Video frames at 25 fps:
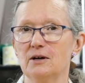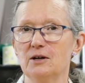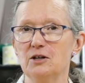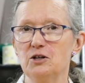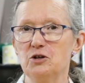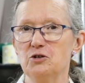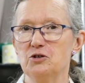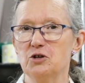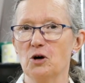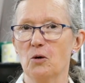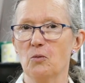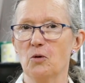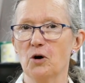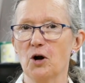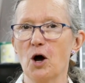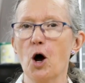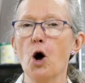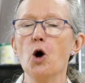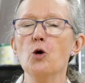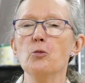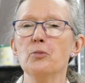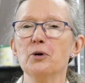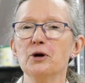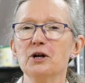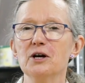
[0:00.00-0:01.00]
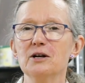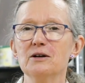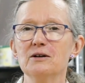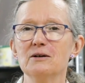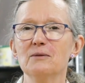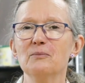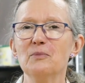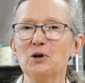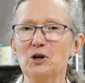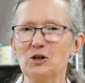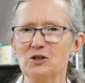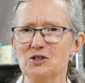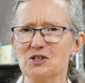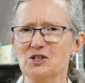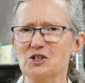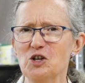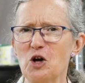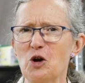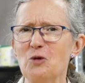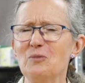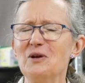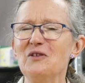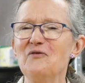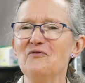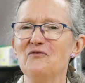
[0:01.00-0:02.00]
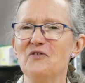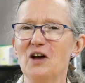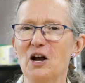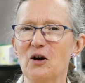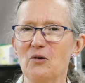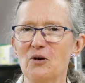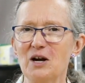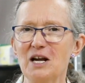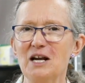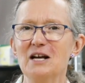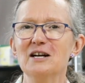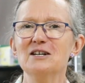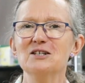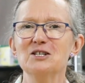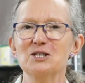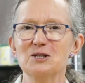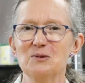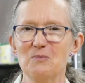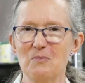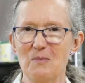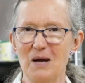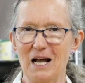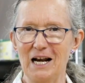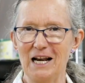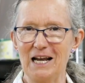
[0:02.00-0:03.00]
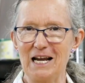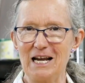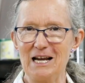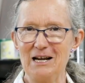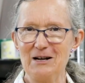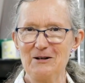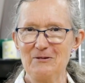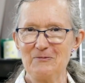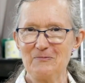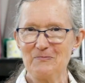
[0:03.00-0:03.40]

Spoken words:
you don't want to open it because it's going to be very smelly.